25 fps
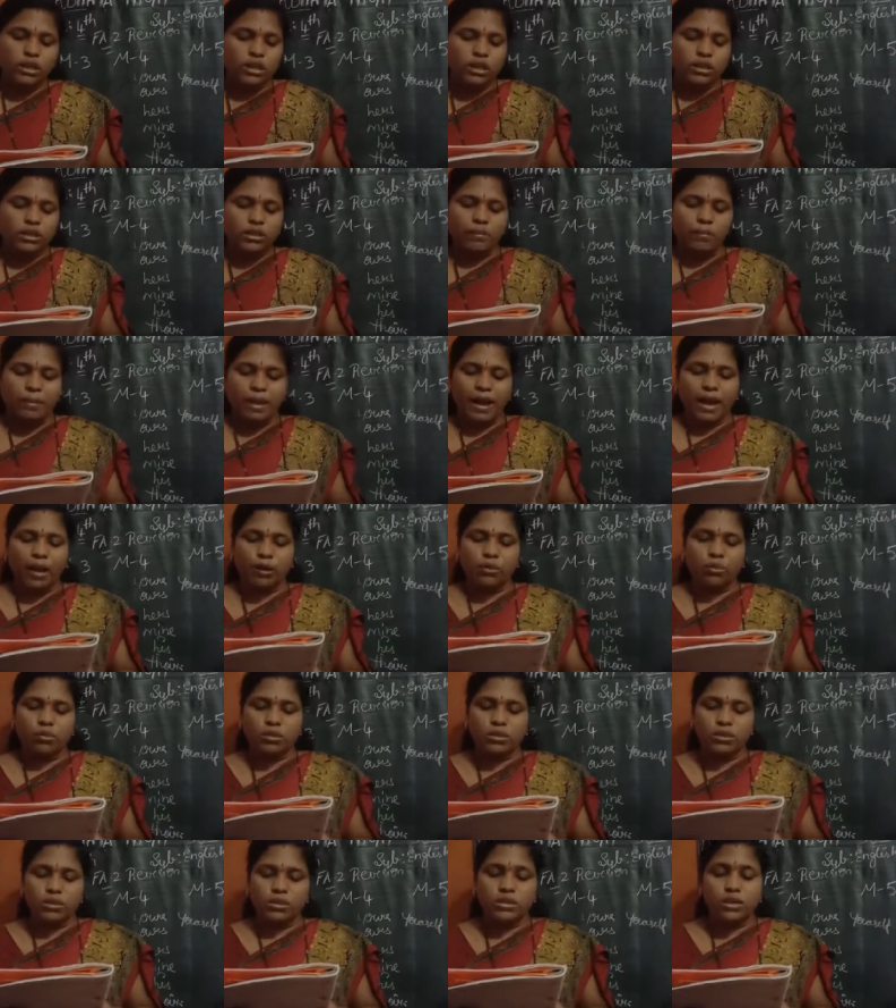The bag
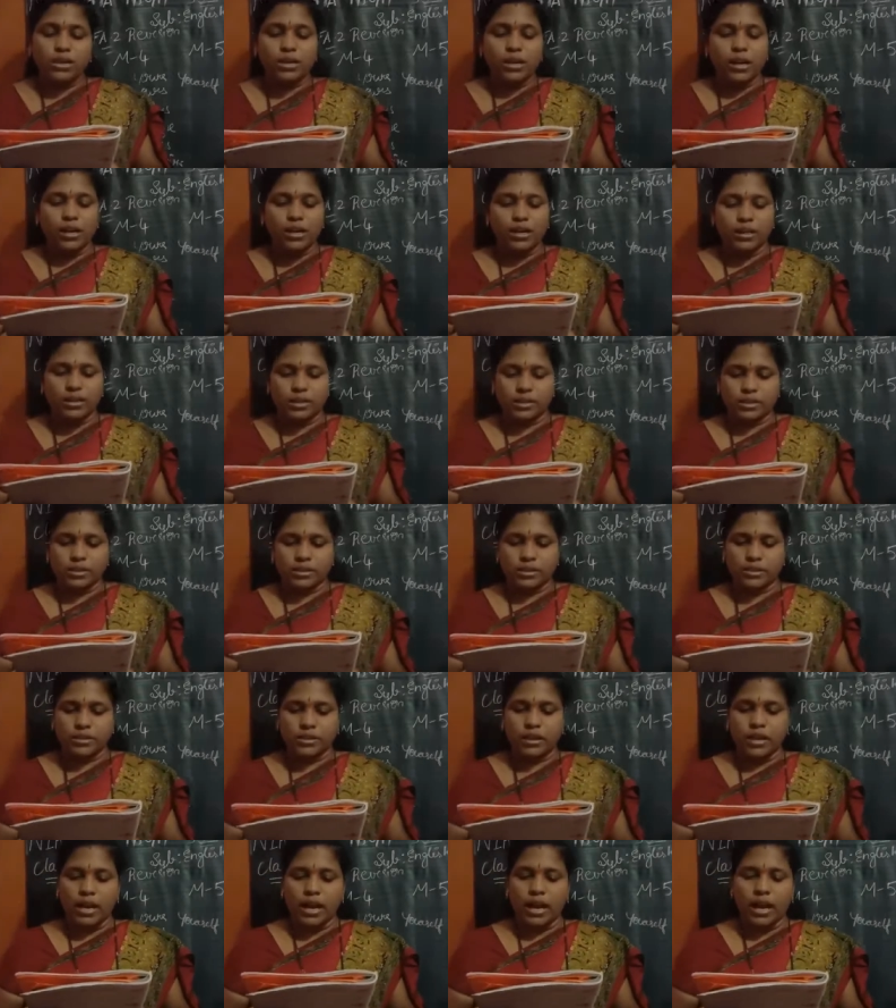was hers,
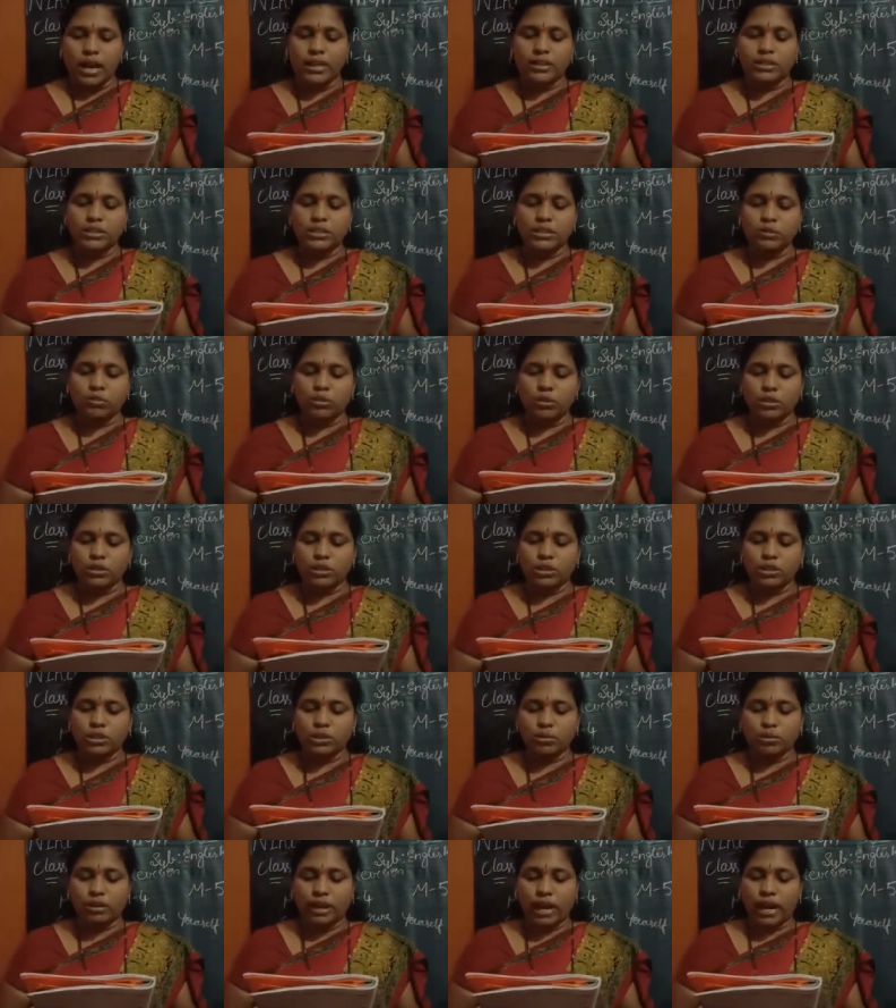and she wanted
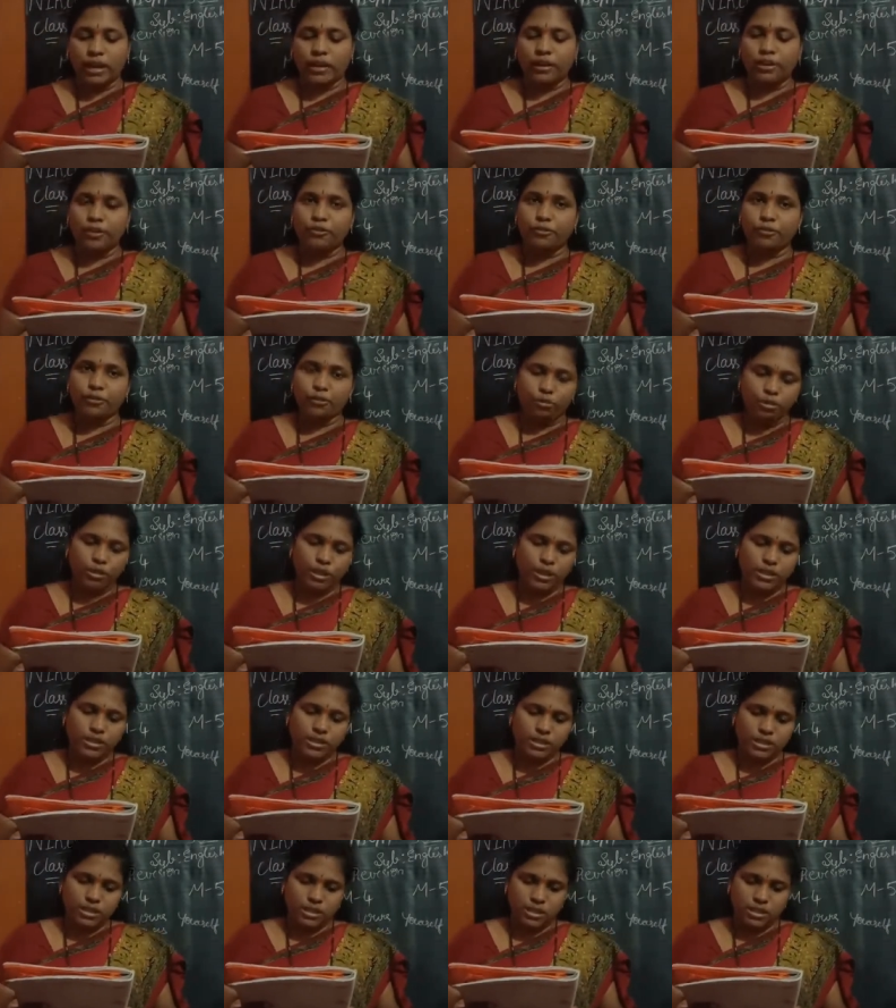to carry a few
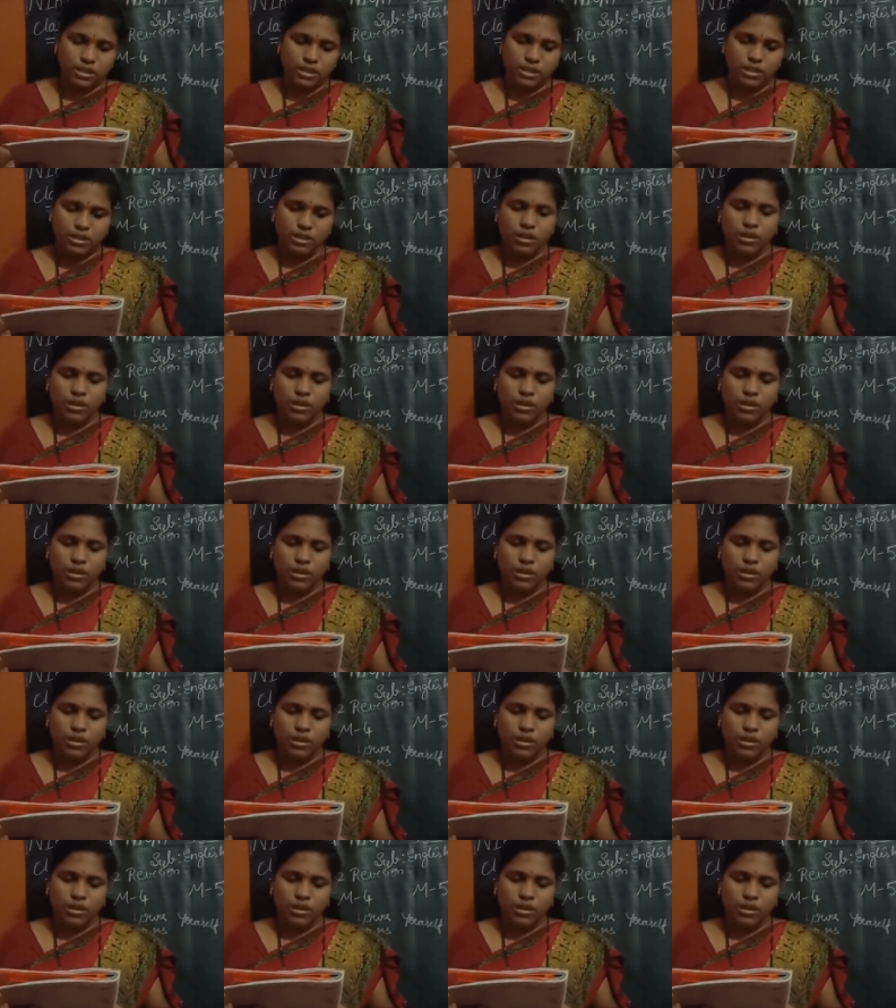things in it.